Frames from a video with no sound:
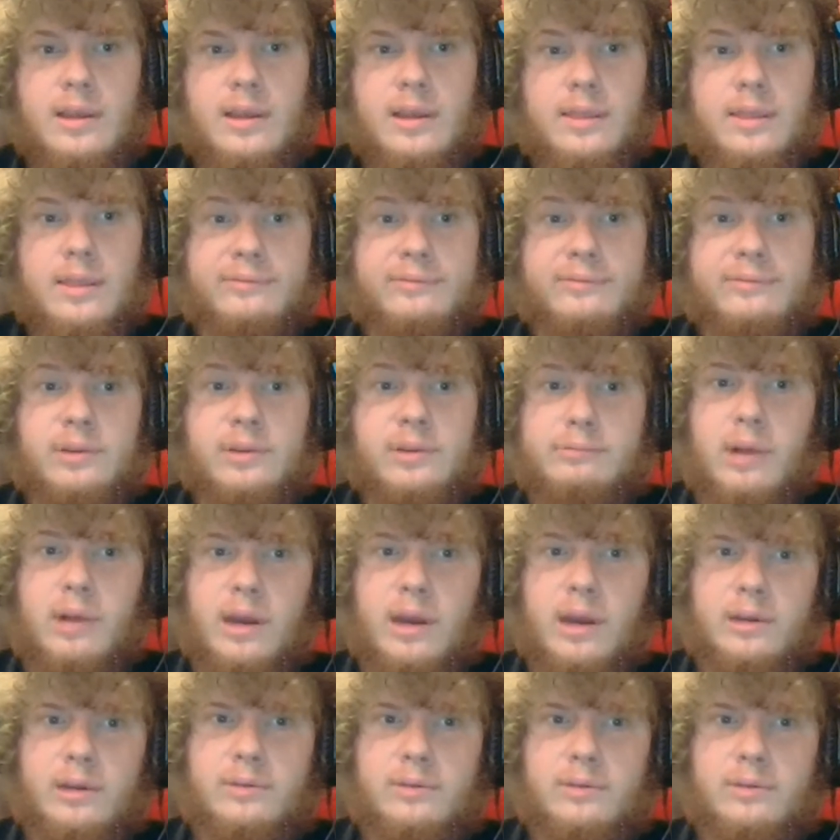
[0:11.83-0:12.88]
The first
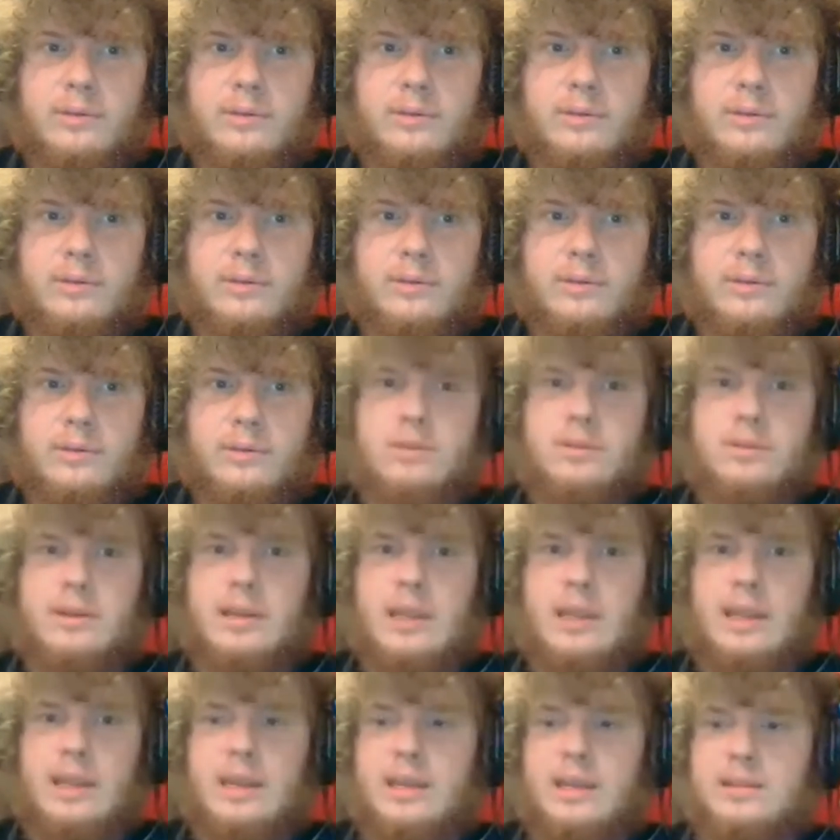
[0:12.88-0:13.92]
product we will be
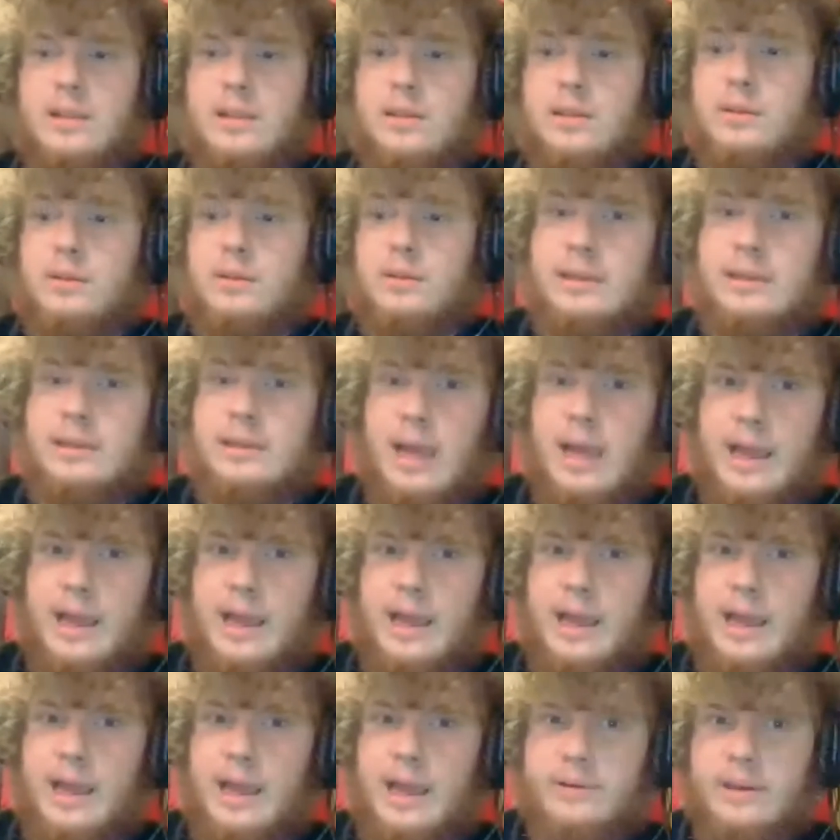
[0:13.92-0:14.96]
demonstrating is Alerty Live,
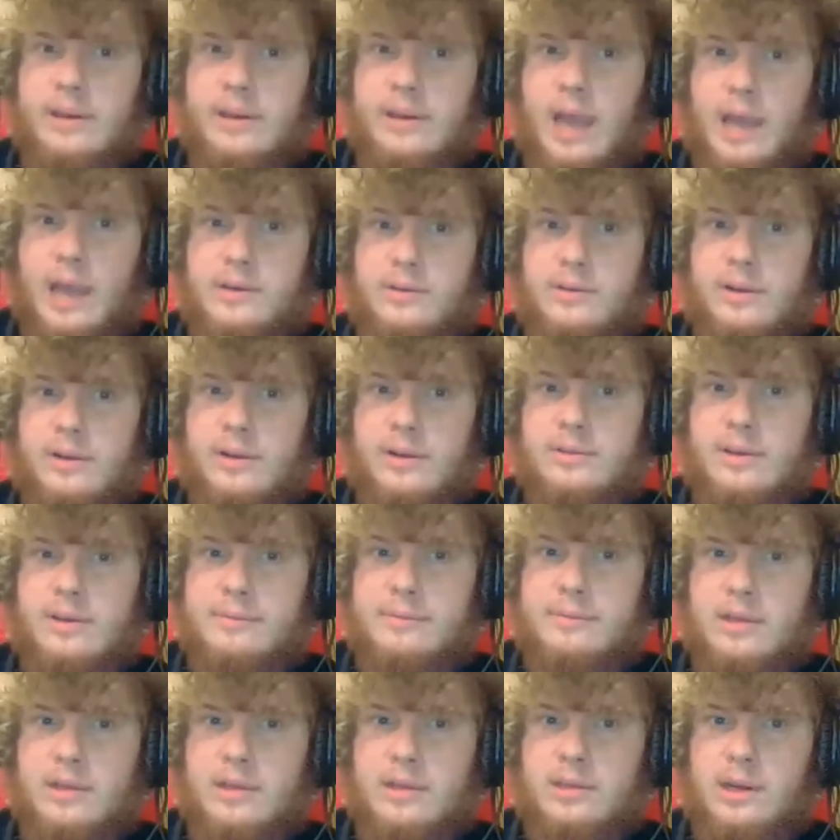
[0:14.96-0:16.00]
a
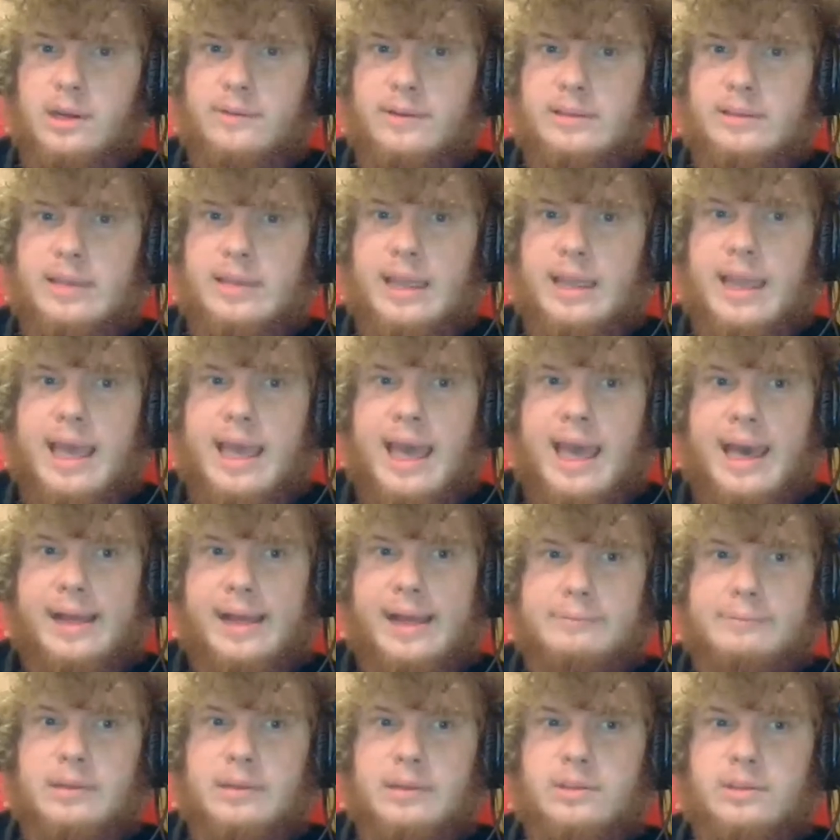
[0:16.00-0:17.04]
transcription service
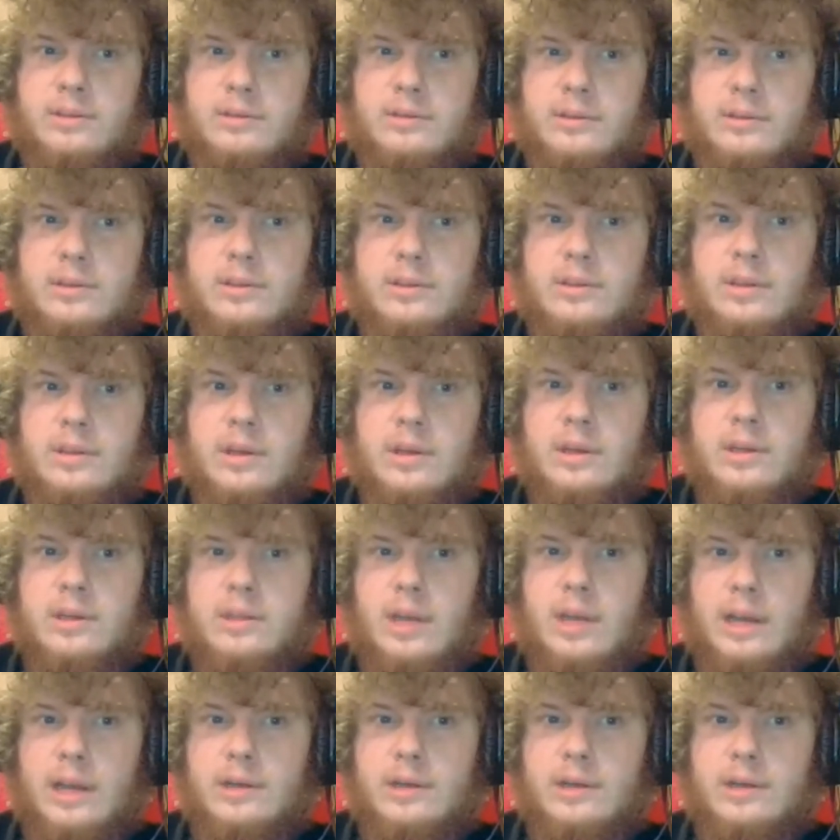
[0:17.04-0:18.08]
helping students
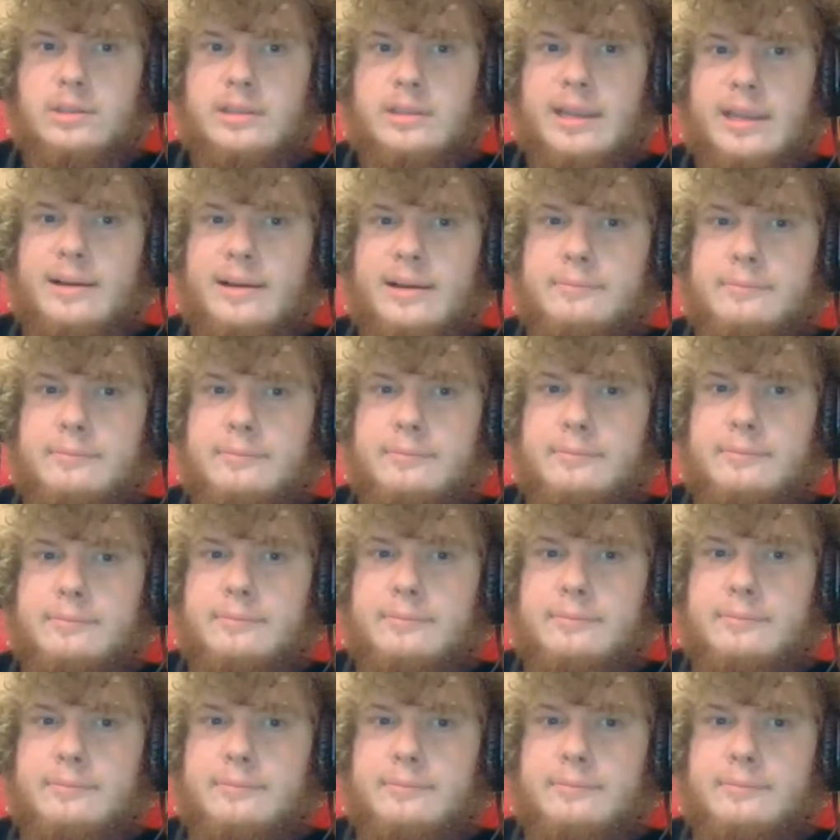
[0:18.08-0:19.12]
to understand
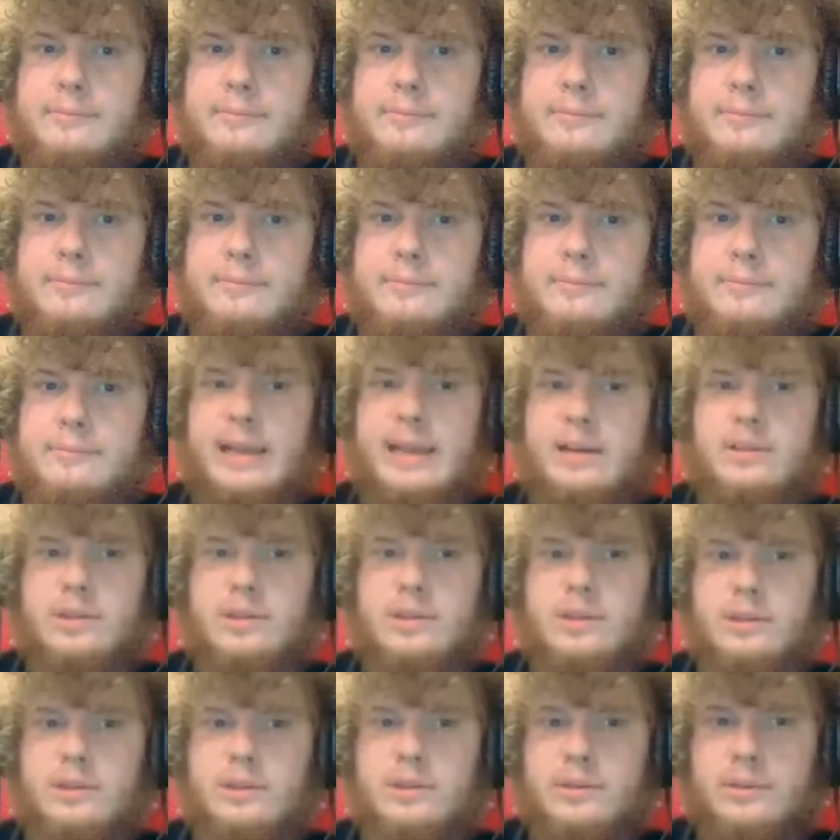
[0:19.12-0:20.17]
important moments in the
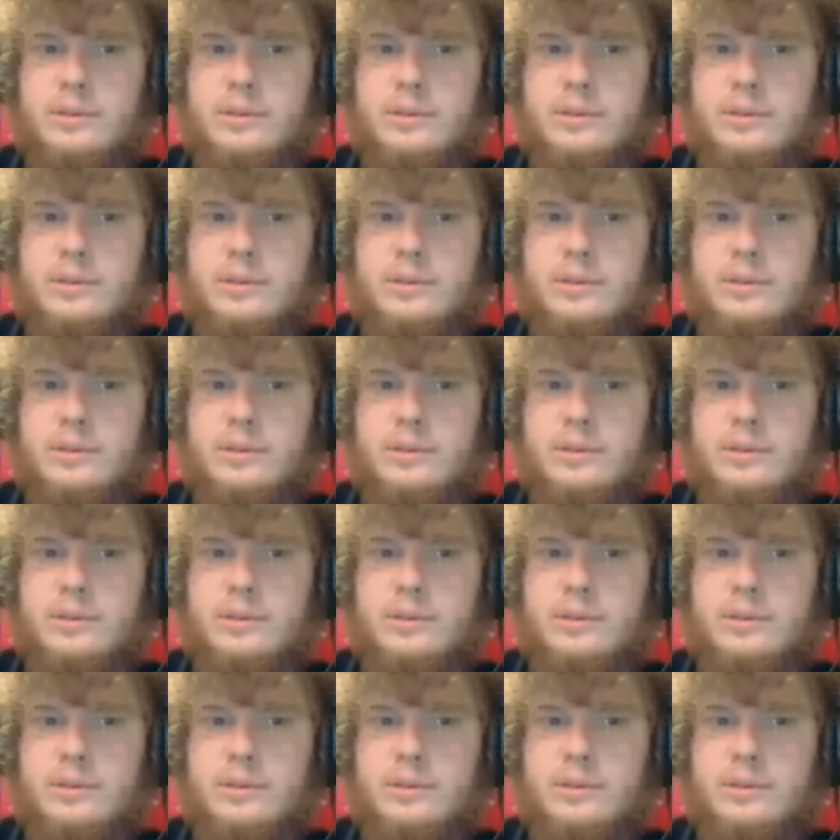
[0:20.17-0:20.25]
lecture.